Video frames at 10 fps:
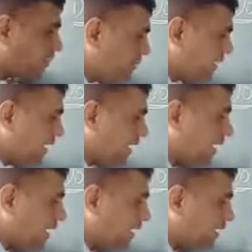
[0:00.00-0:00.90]

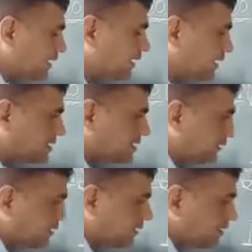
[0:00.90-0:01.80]
B
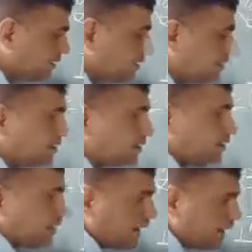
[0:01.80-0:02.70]
antigen
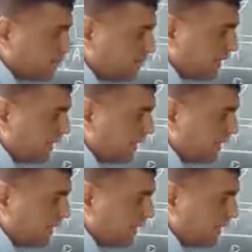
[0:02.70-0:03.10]
and B